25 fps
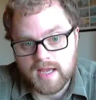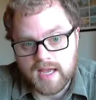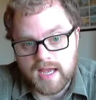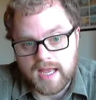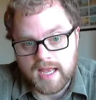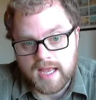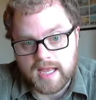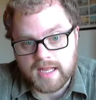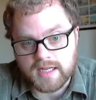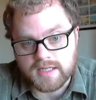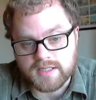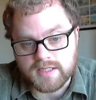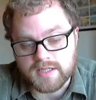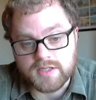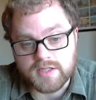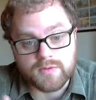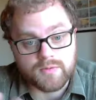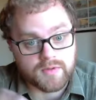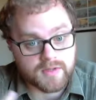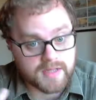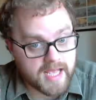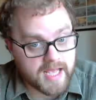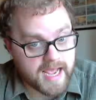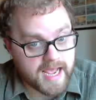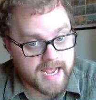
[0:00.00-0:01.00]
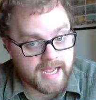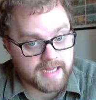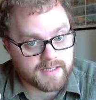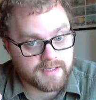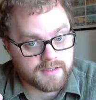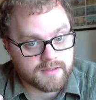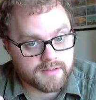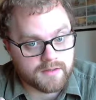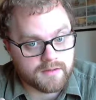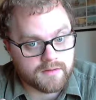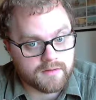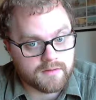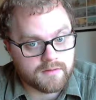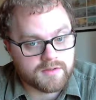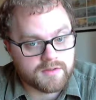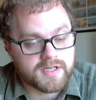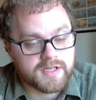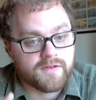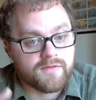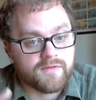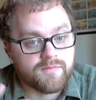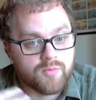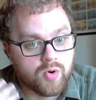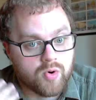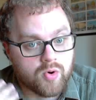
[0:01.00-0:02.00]
And to do that, to
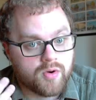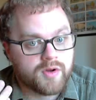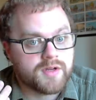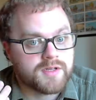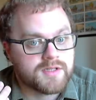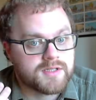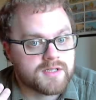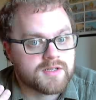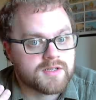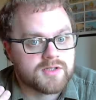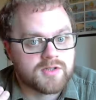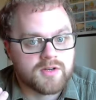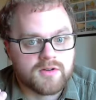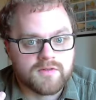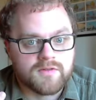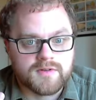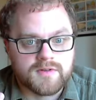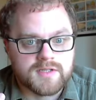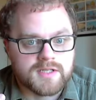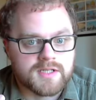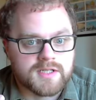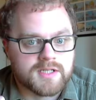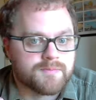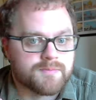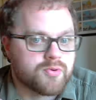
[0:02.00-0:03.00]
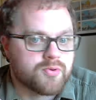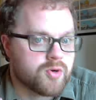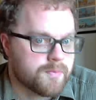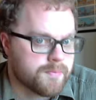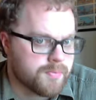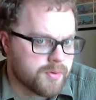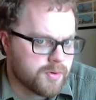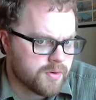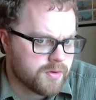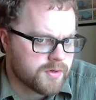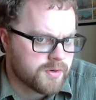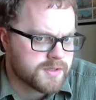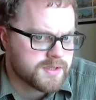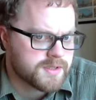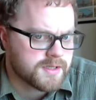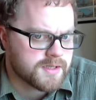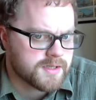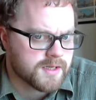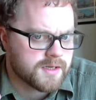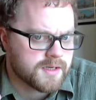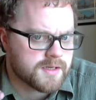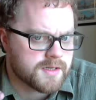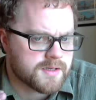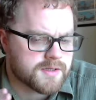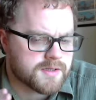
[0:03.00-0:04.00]
have more goods and services per person
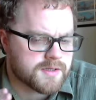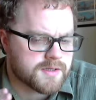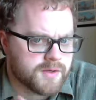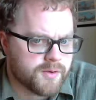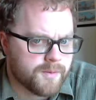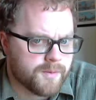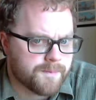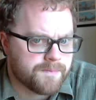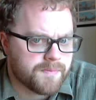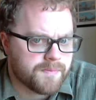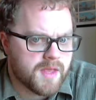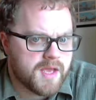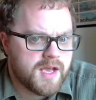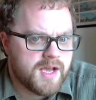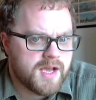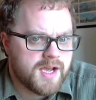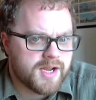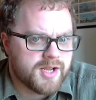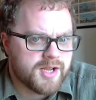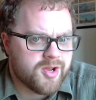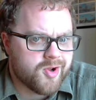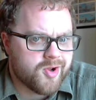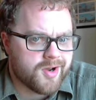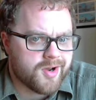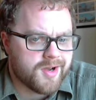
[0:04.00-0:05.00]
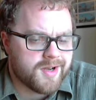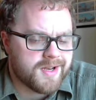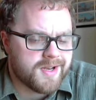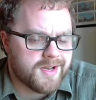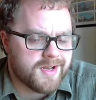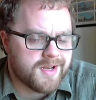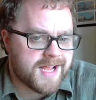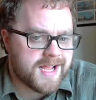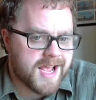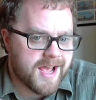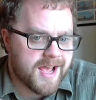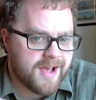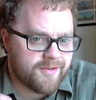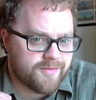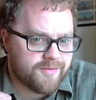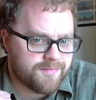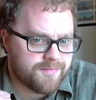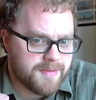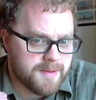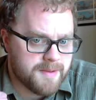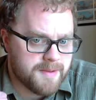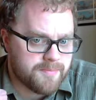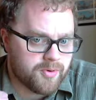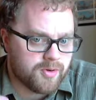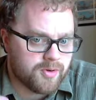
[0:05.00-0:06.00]
to consume, you're going to need to have
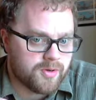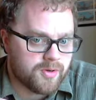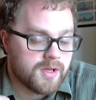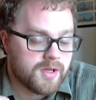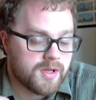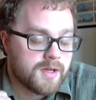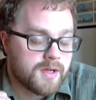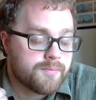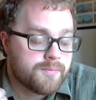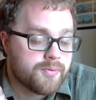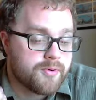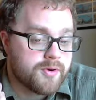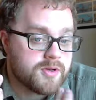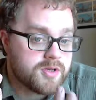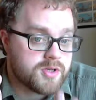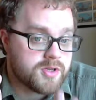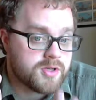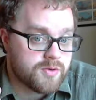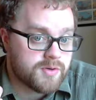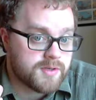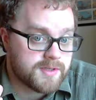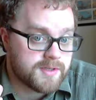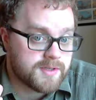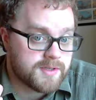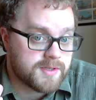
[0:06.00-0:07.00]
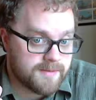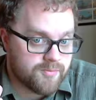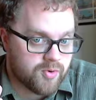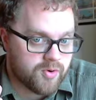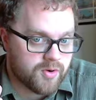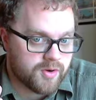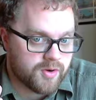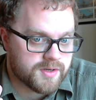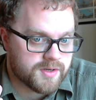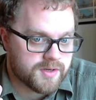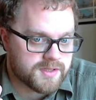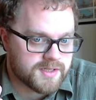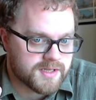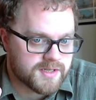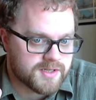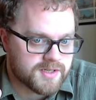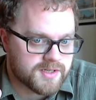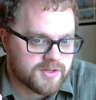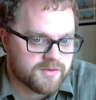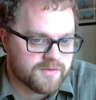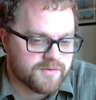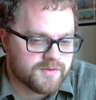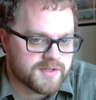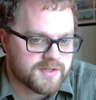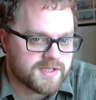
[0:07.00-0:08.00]
people producing more goods and
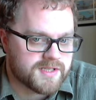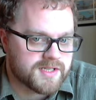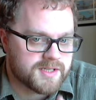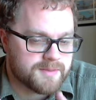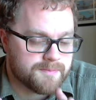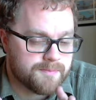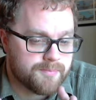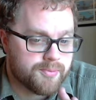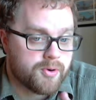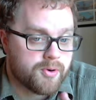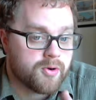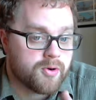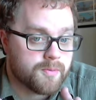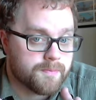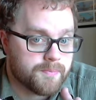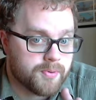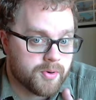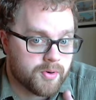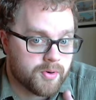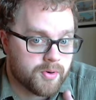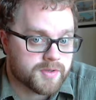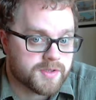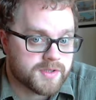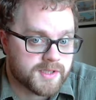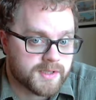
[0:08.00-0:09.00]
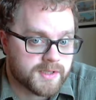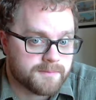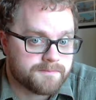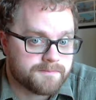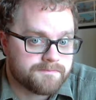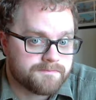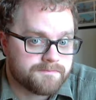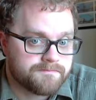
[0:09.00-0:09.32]
services per person.